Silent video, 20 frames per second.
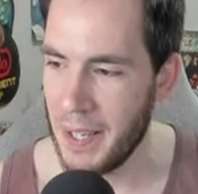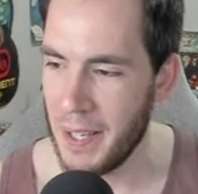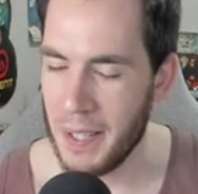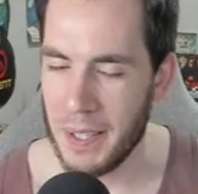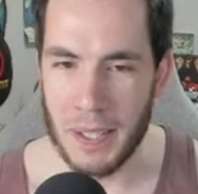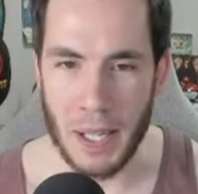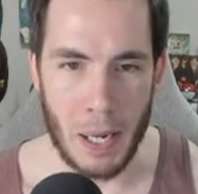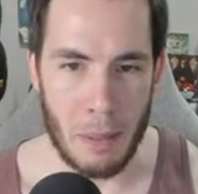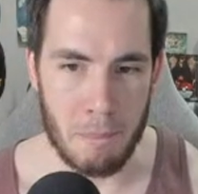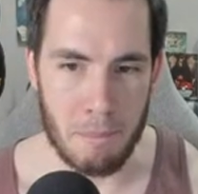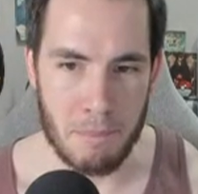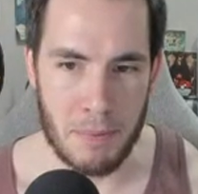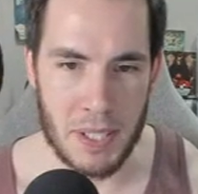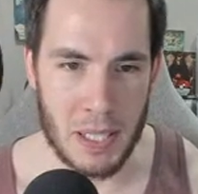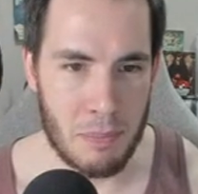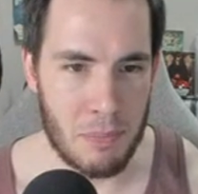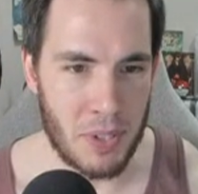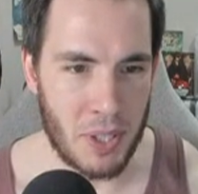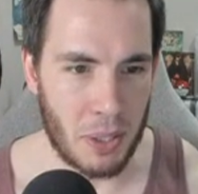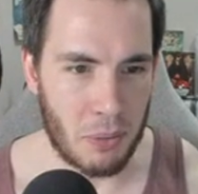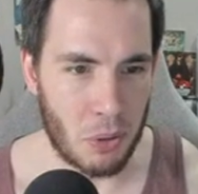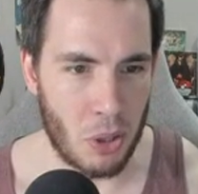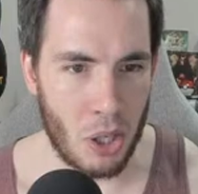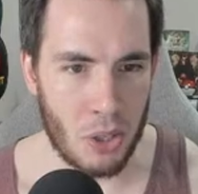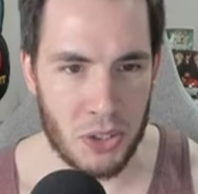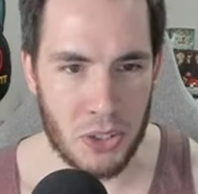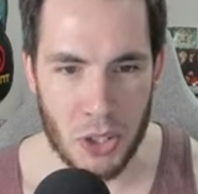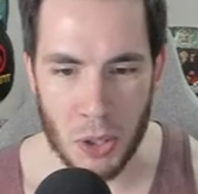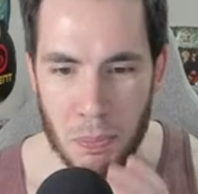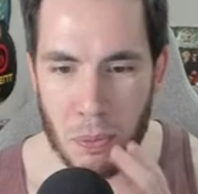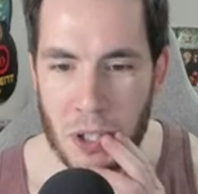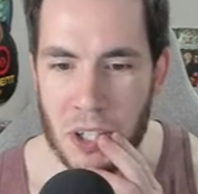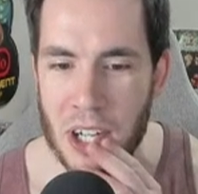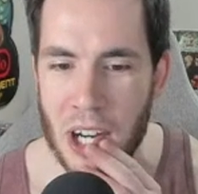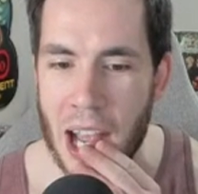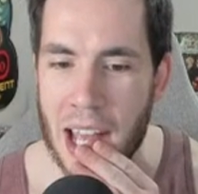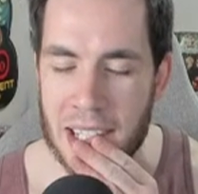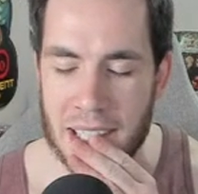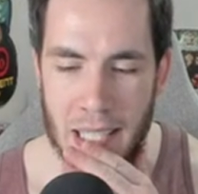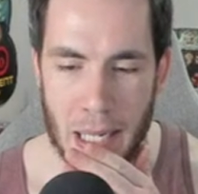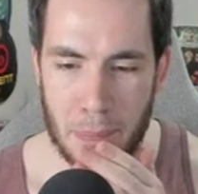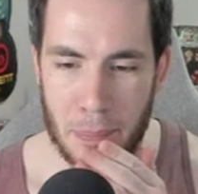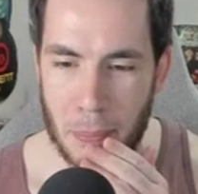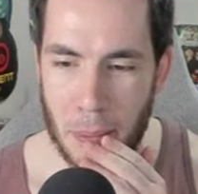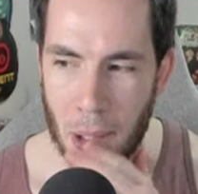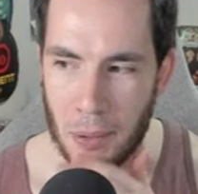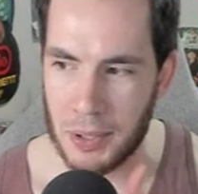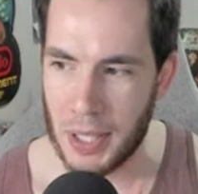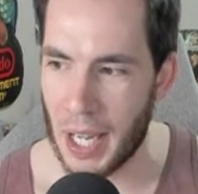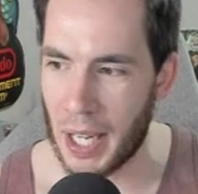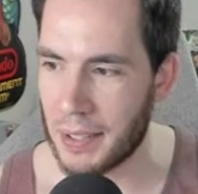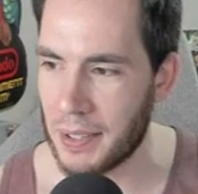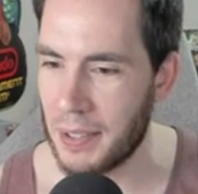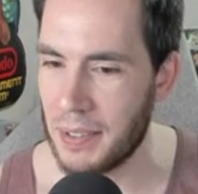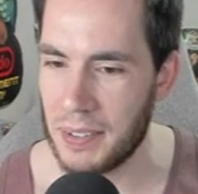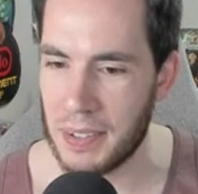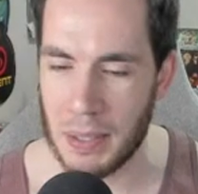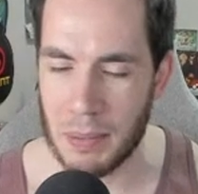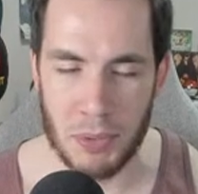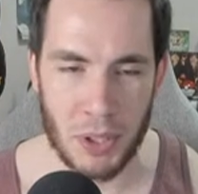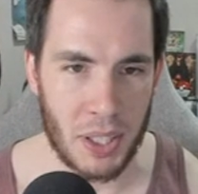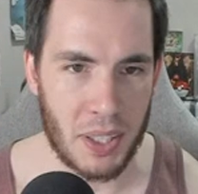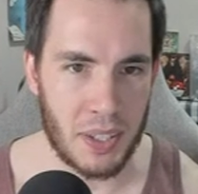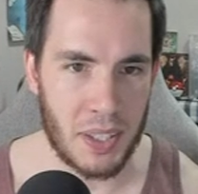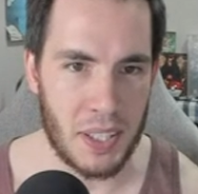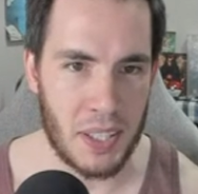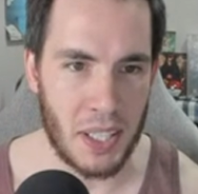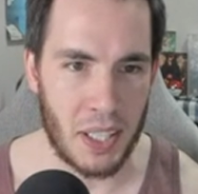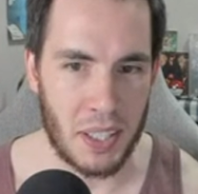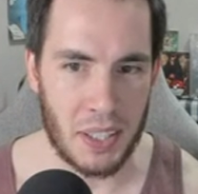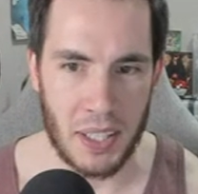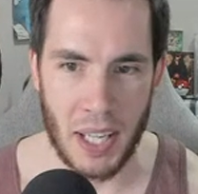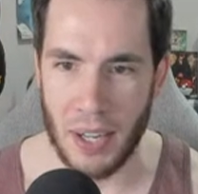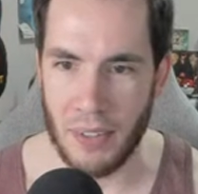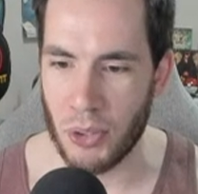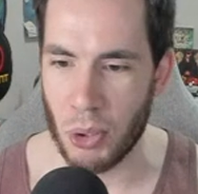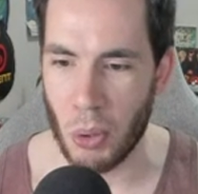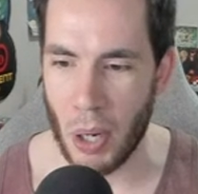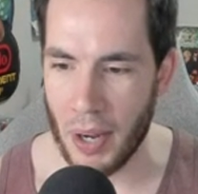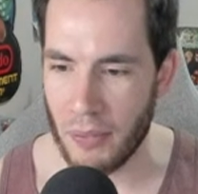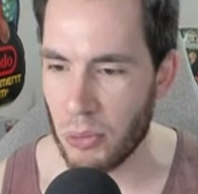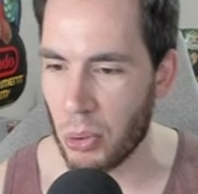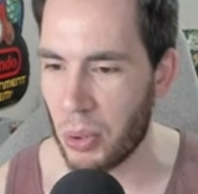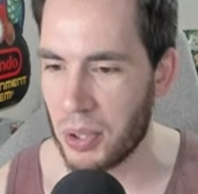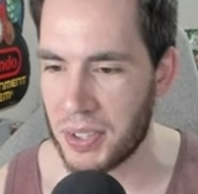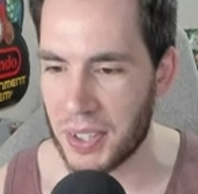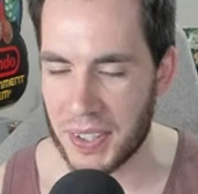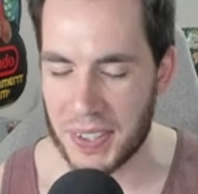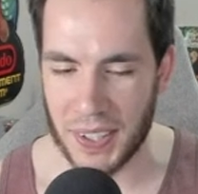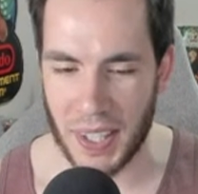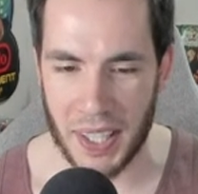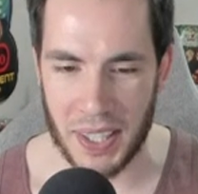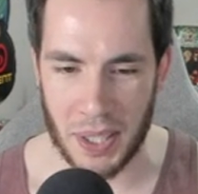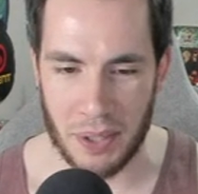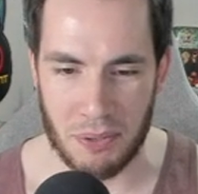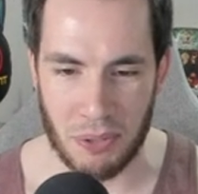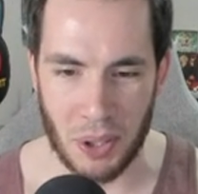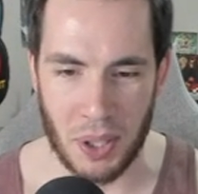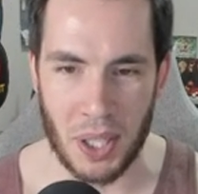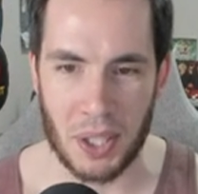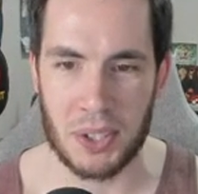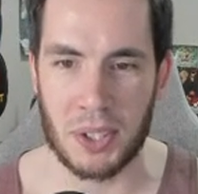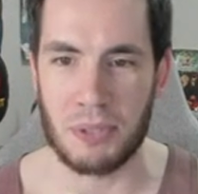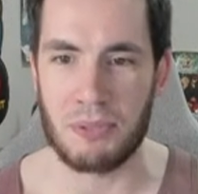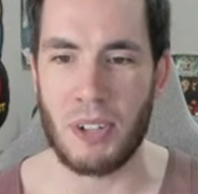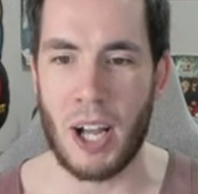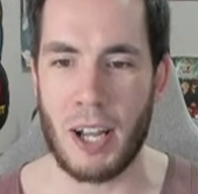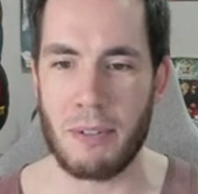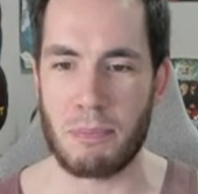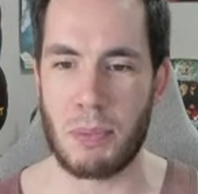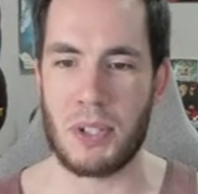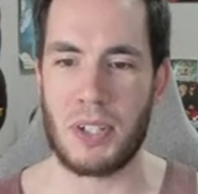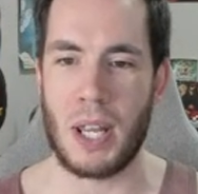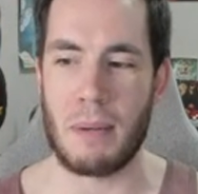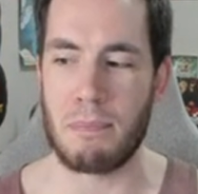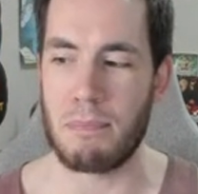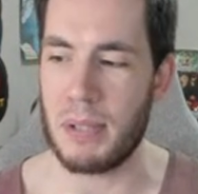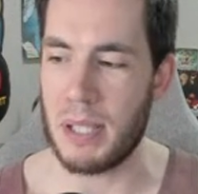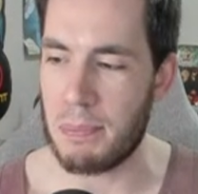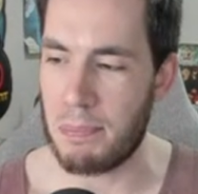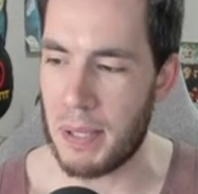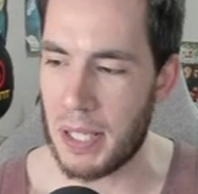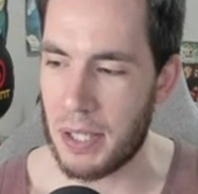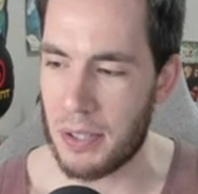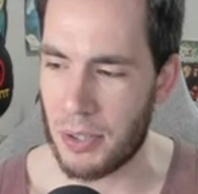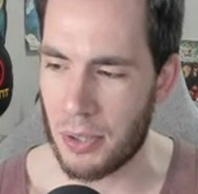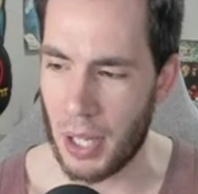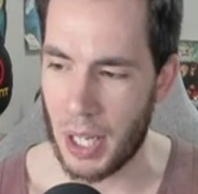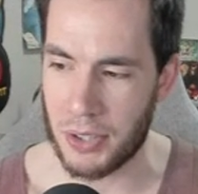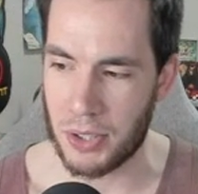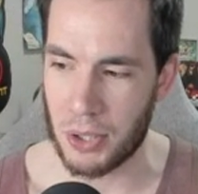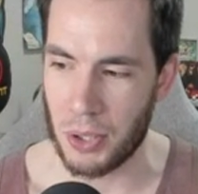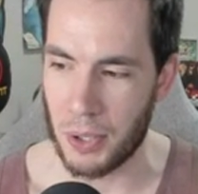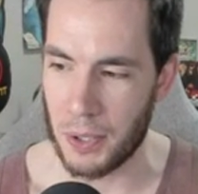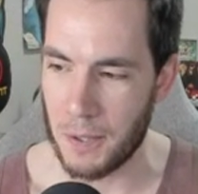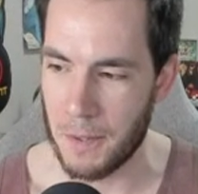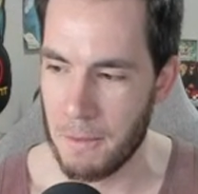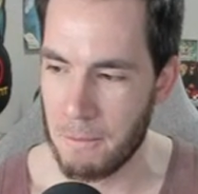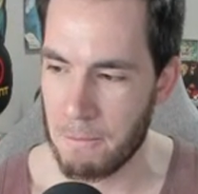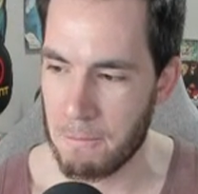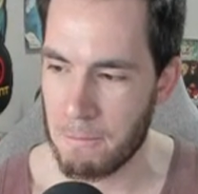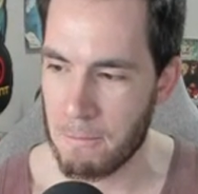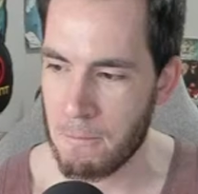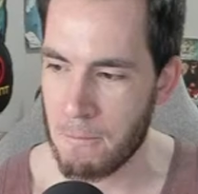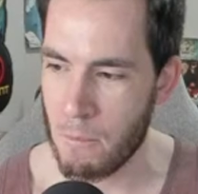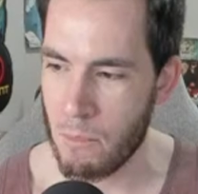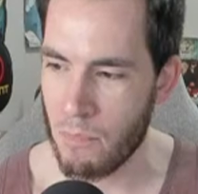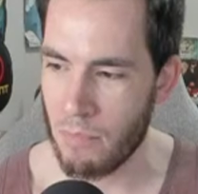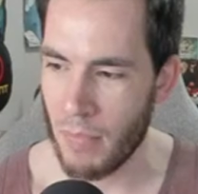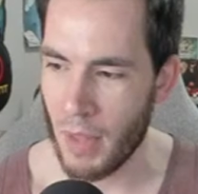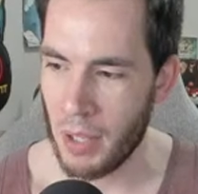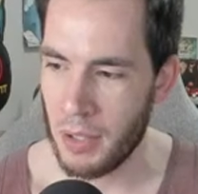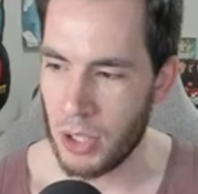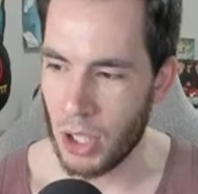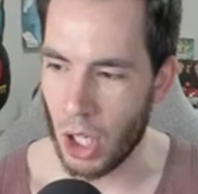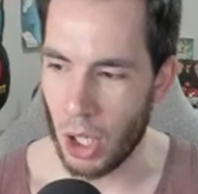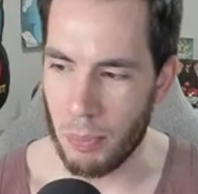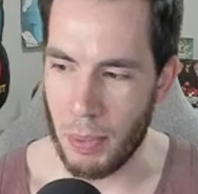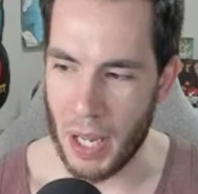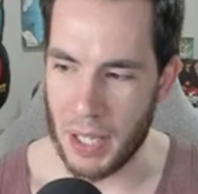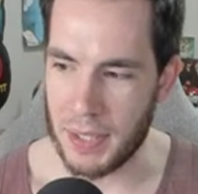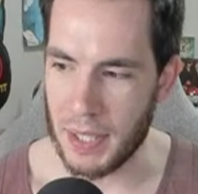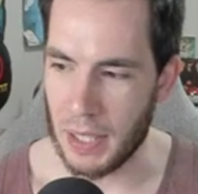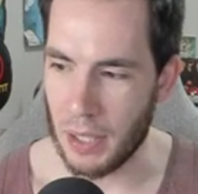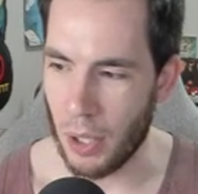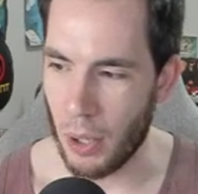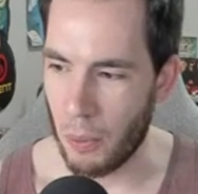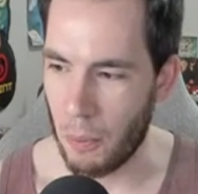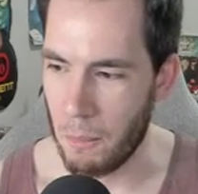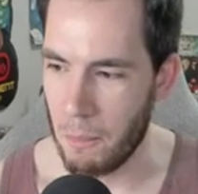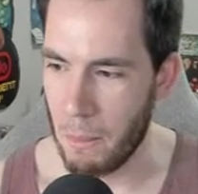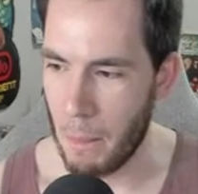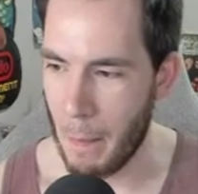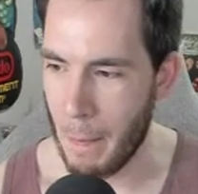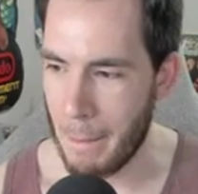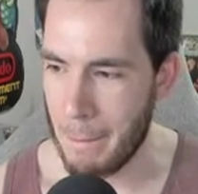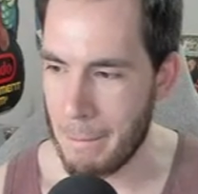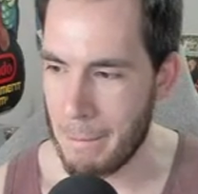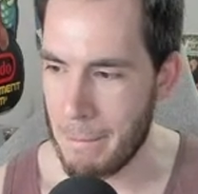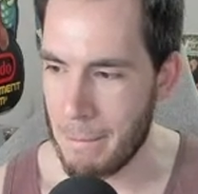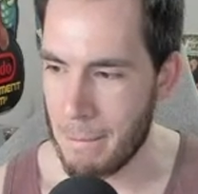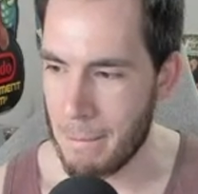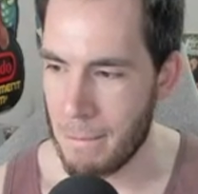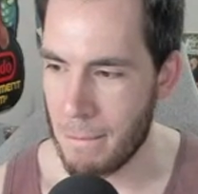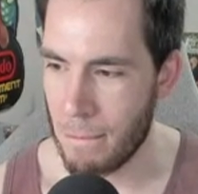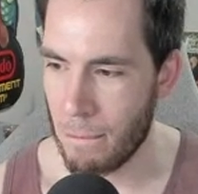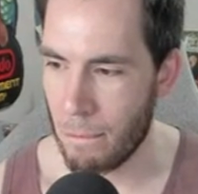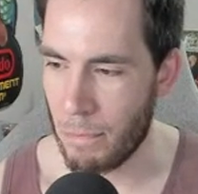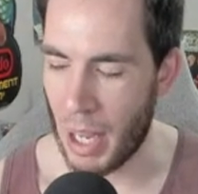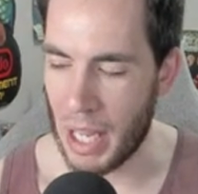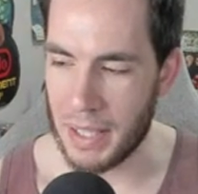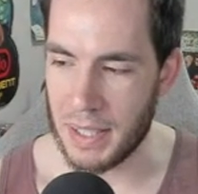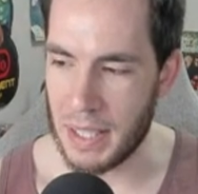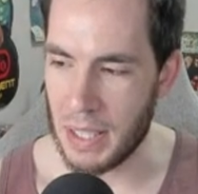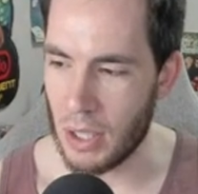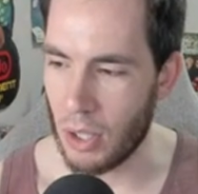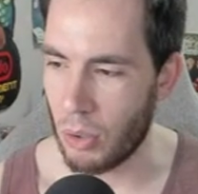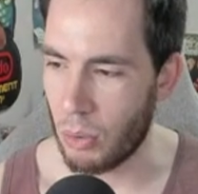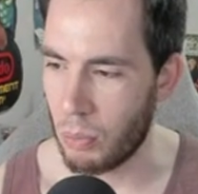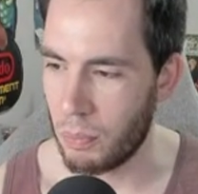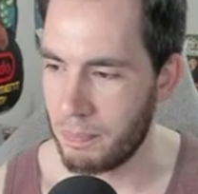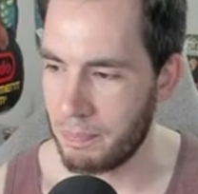yeah. Seems like we're all super jazzed up about that. Seems like the uh, every, everyone's excited for an extra 5% BP, so that's good. Fair warning. Yo, Bandilo. Bandio.